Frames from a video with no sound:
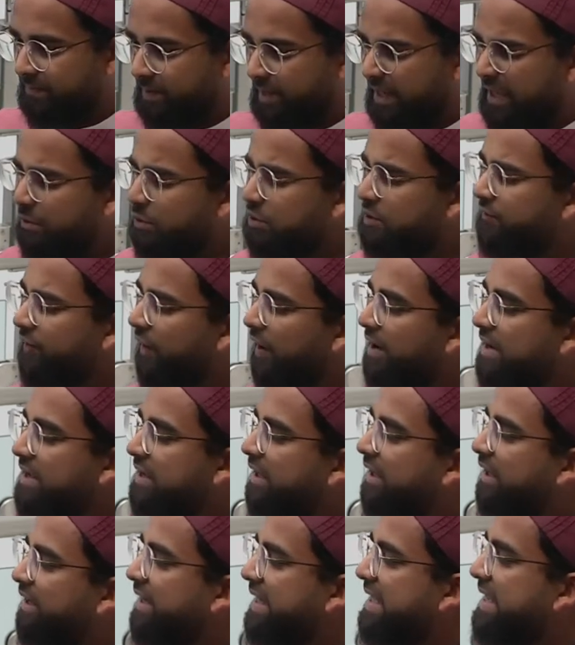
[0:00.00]
He was very
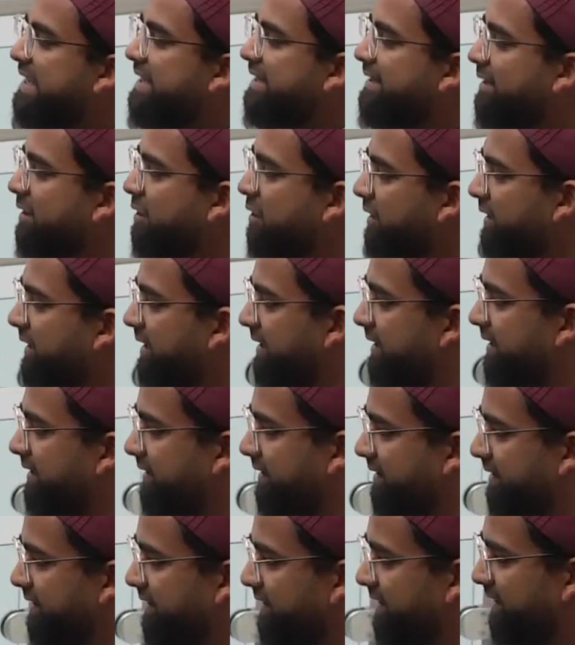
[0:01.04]
clean looking
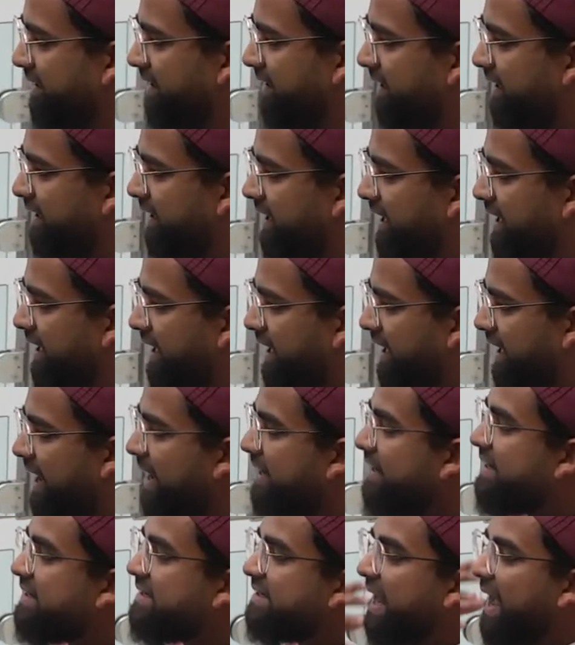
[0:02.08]

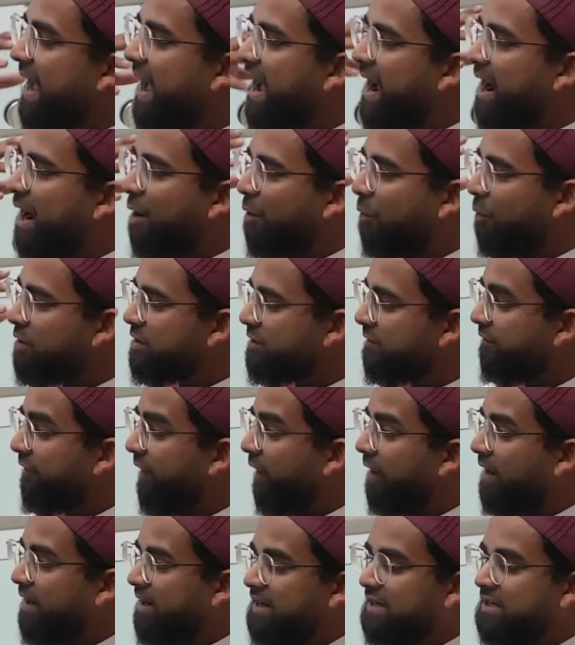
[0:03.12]
and his hair was
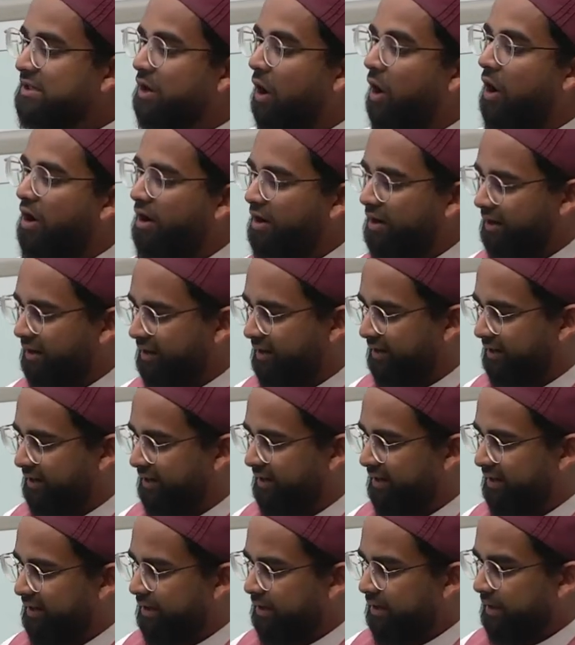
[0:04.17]
very dark.
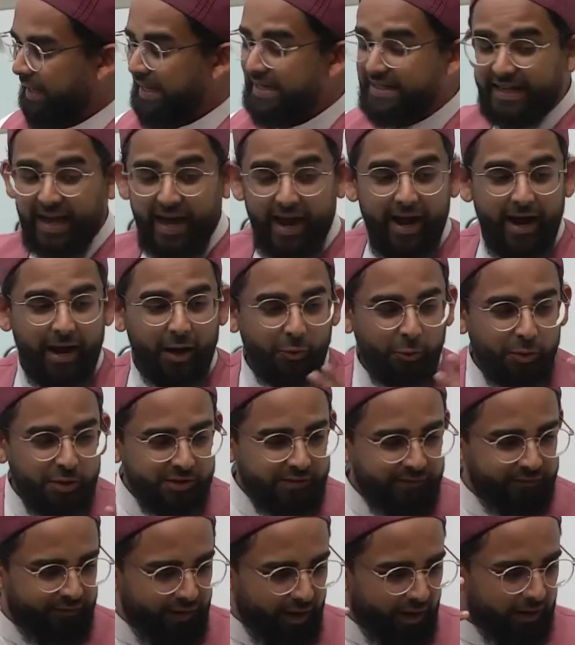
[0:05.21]
His hair
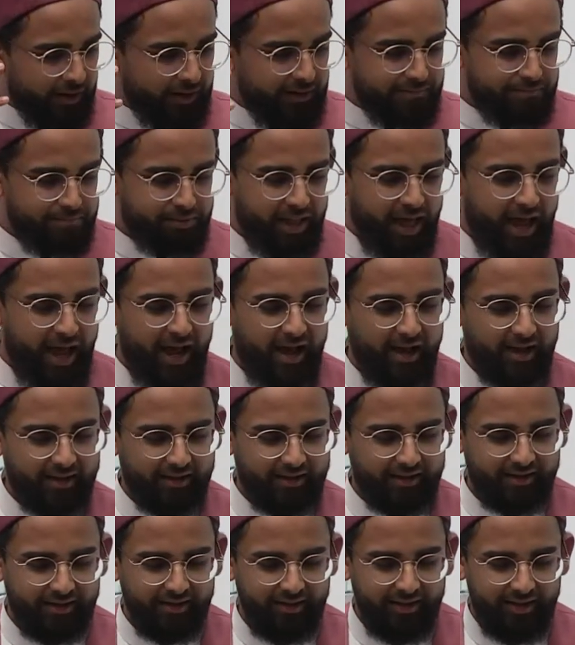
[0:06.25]
was very black.
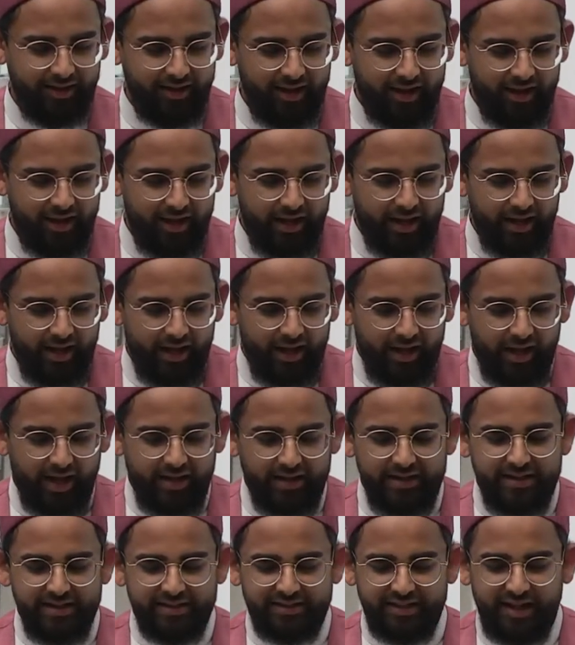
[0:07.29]

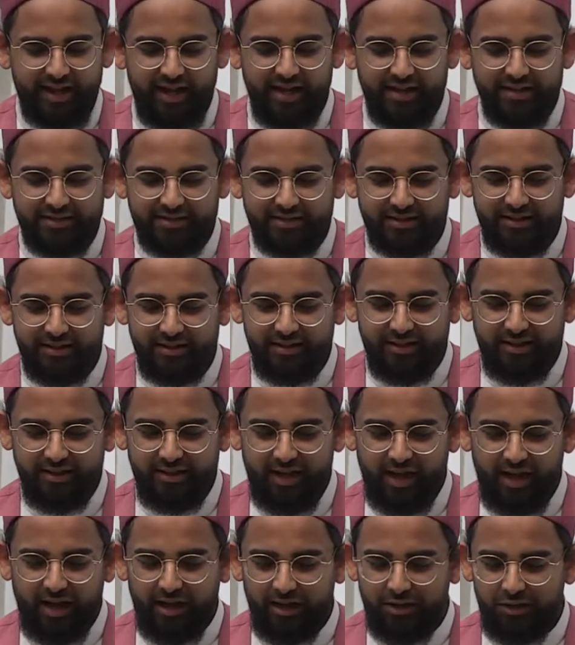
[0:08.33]
And he says,
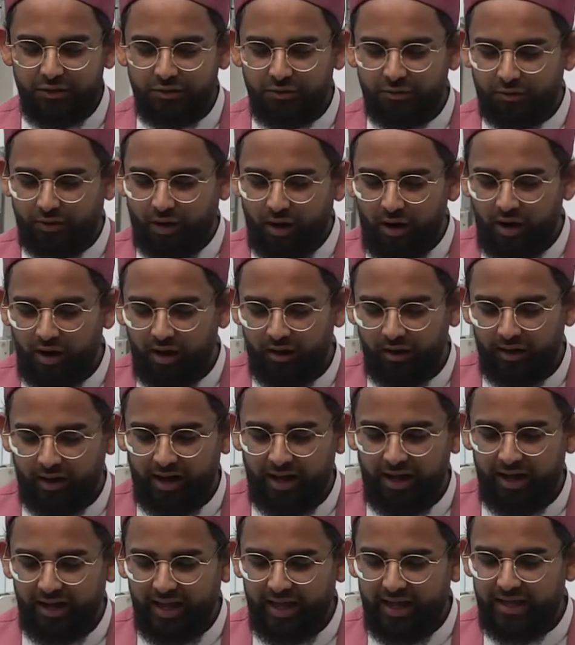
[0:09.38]
La yura
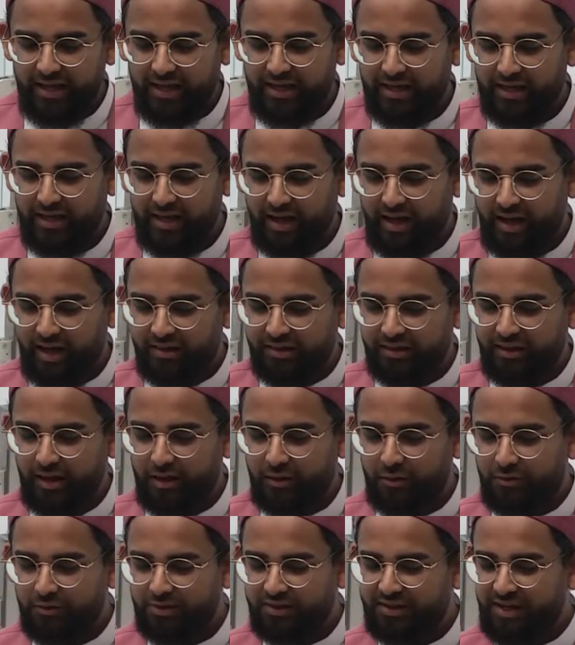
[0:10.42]
alayhi
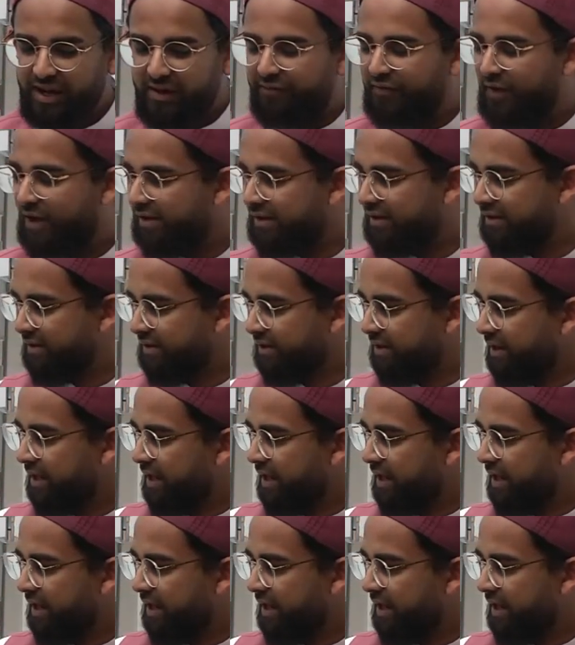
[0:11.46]
atharu safari.